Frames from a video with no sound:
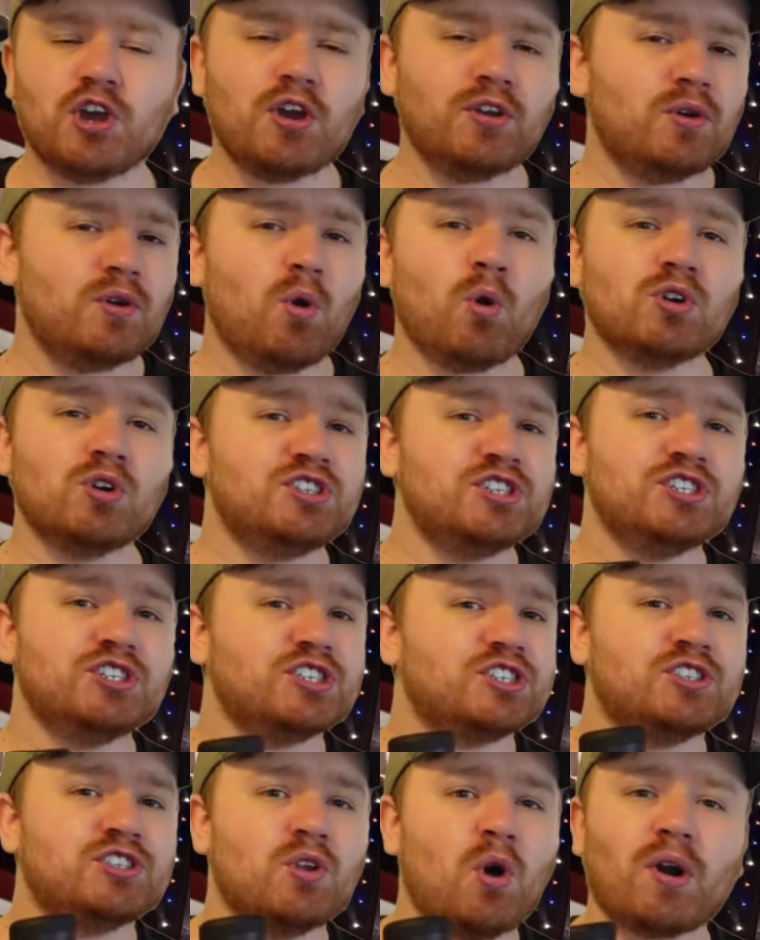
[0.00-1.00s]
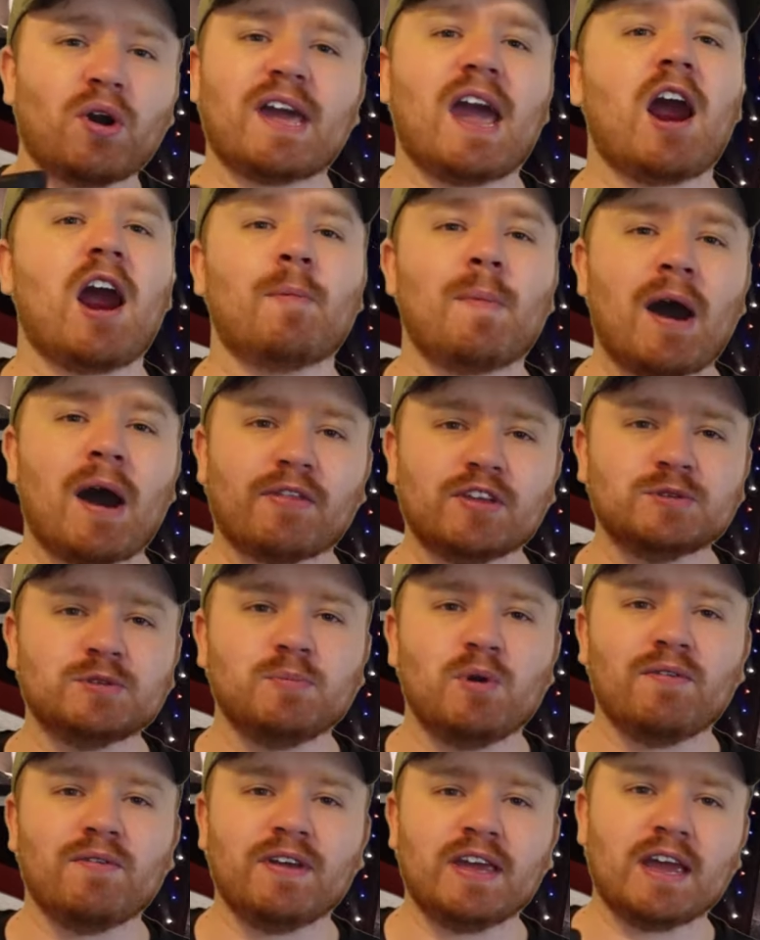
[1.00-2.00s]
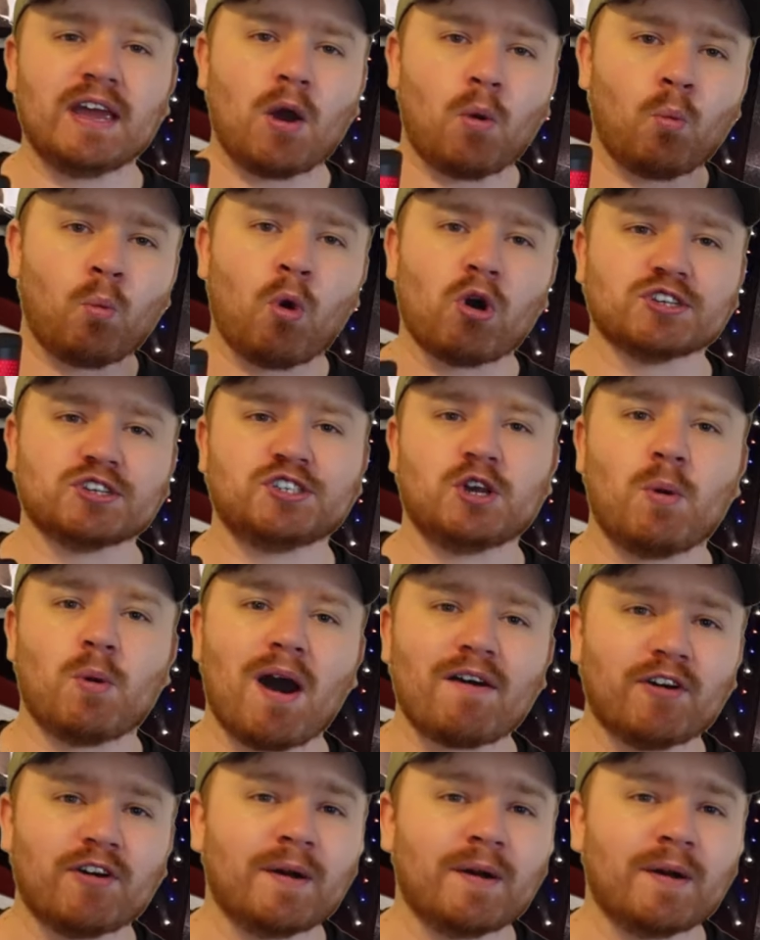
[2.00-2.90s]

Or do you just not care about this movie whatsoever?